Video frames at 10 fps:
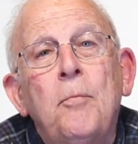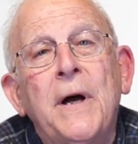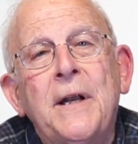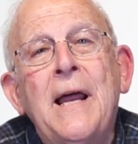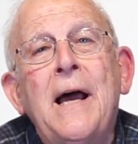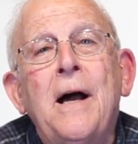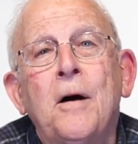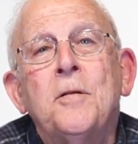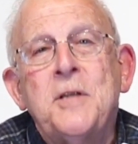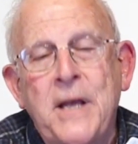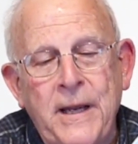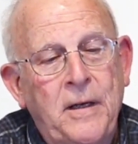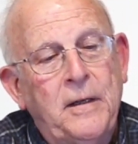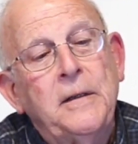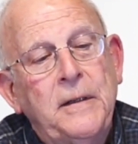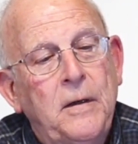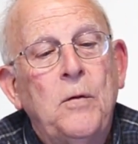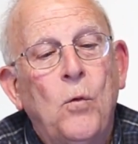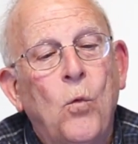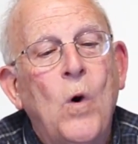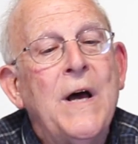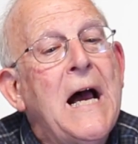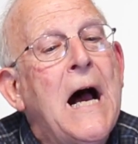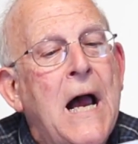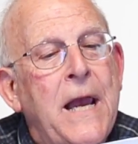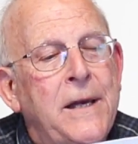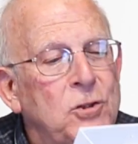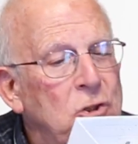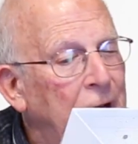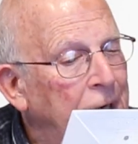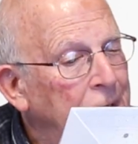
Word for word: But now take one eye and shut